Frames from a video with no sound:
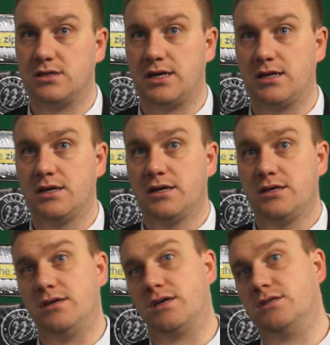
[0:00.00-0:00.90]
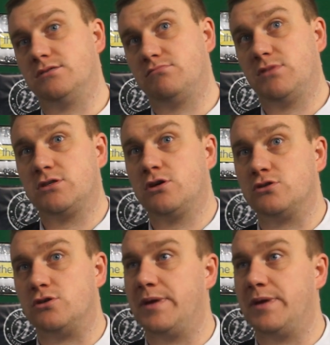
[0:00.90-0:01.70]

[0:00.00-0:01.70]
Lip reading: And then you can, as long as you're